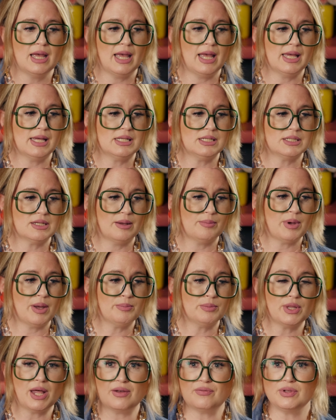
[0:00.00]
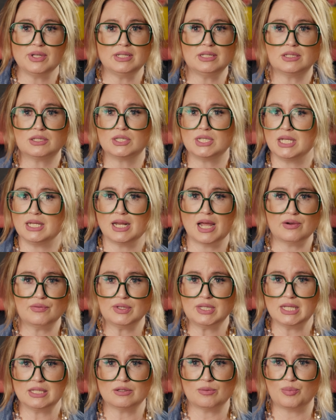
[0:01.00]
and um, I'm loving seeing
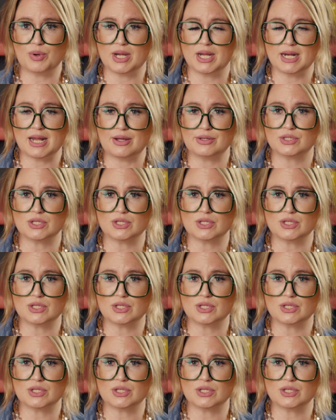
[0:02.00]
everything they're bringing out.